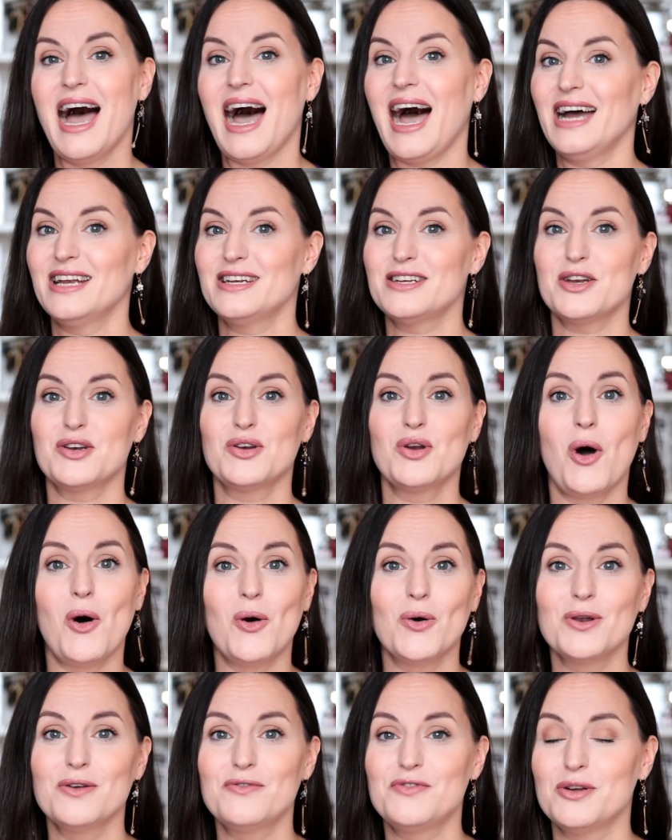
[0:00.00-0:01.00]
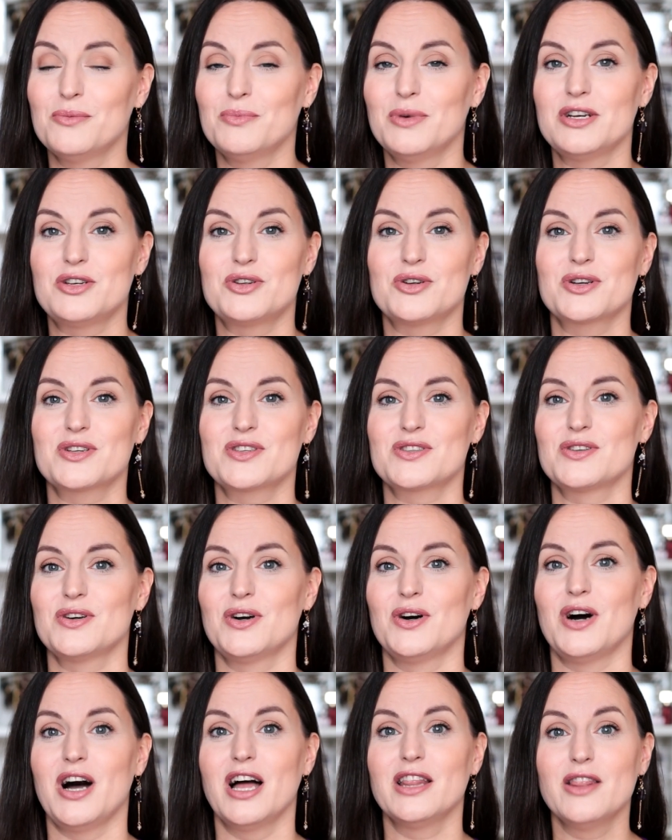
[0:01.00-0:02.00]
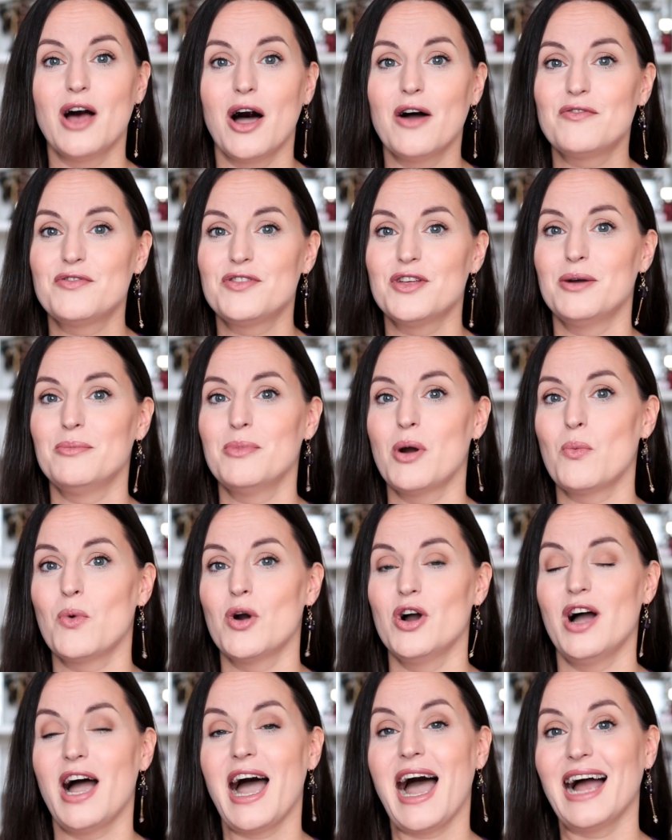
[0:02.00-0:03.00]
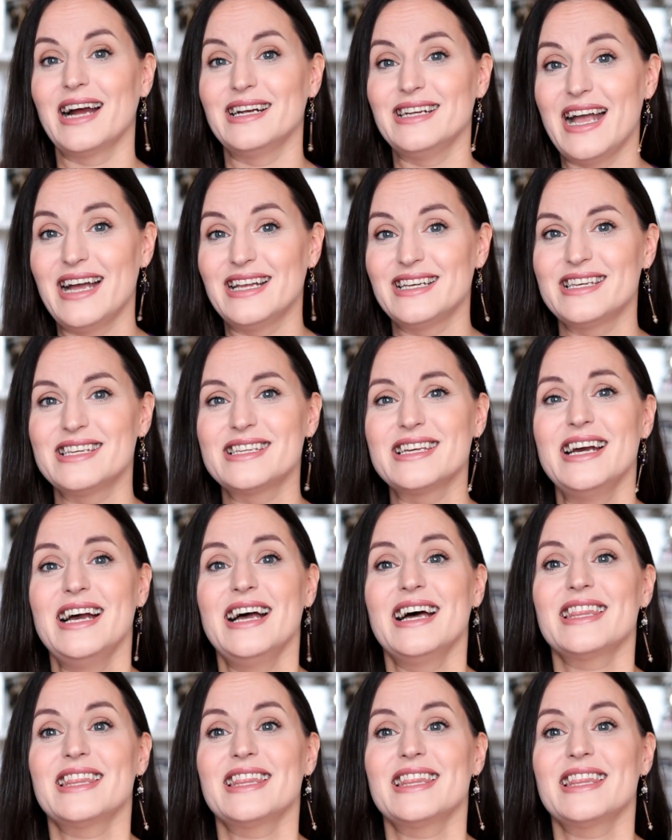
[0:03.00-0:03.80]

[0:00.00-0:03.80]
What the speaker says: and not all of them were drugstore, a lot of them were high end,